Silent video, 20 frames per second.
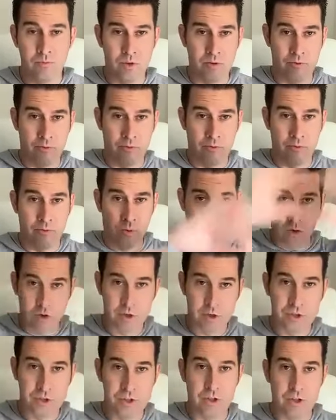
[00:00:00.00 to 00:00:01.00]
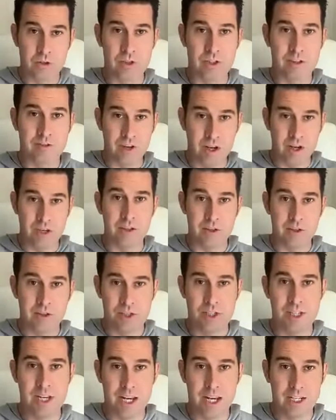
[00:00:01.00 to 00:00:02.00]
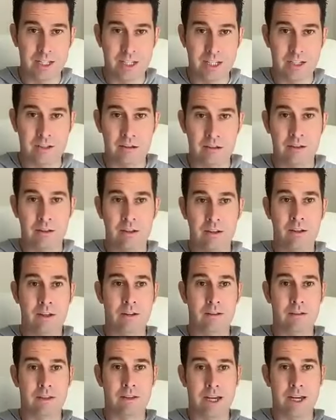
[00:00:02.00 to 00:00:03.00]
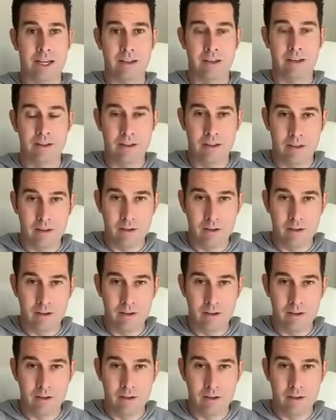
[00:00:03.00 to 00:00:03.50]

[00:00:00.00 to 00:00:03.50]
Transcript: the four cornerstones of understanding like